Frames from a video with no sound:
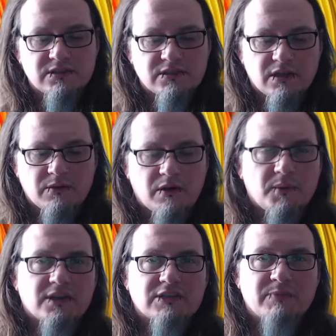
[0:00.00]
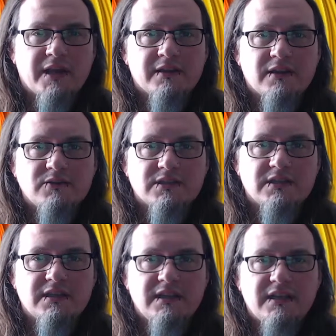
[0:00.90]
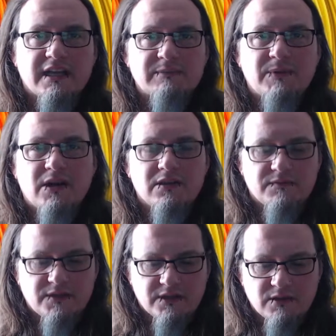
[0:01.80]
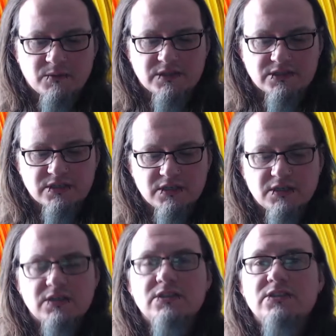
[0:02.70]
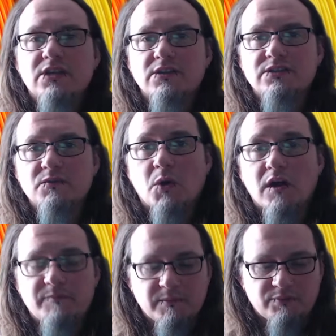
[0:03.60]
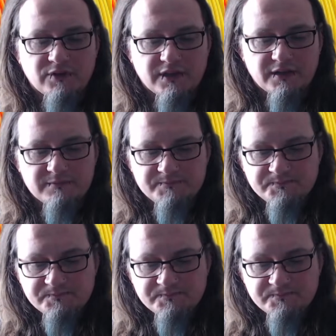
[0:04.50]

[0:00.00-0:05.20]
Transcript: So I will explain those in the next part of the video, which shows you what I've been printing.